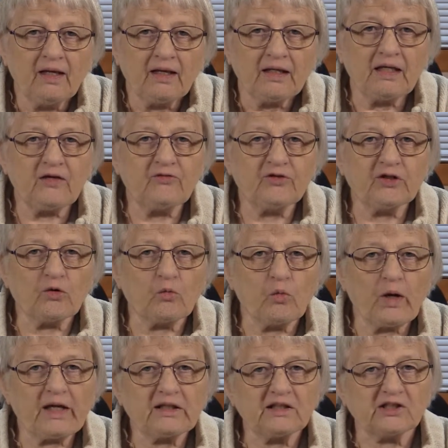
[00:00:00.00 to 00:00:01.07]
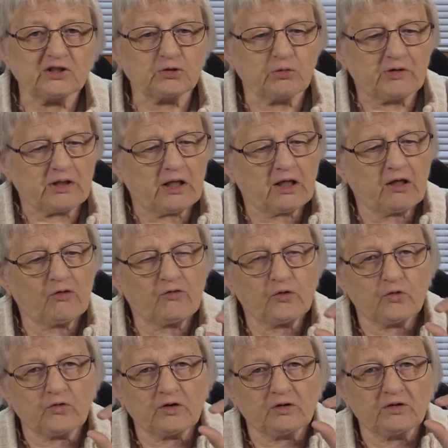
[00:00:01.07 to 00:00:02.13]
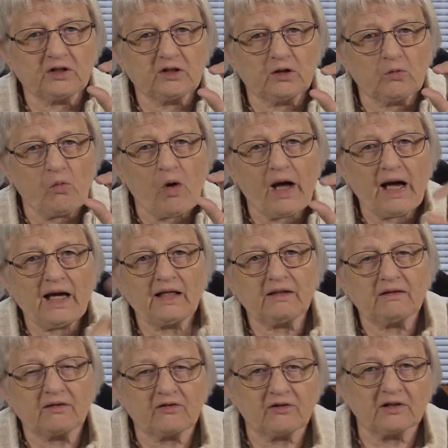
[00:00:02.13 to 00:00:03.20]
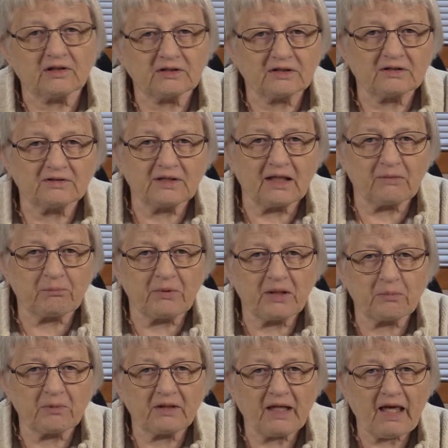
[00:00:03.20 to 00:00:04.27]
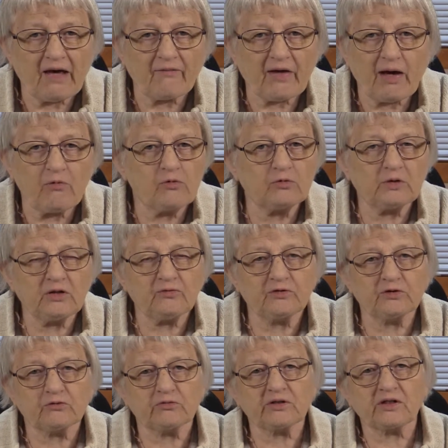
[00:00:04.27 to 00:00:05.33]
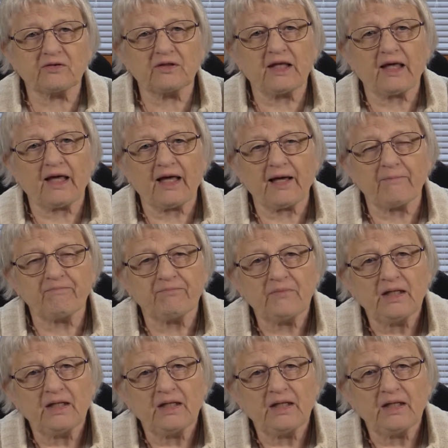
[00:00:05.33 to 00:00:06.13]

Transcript: Even at weddings, when they give you the little wine thing that people have, I won't even drink that.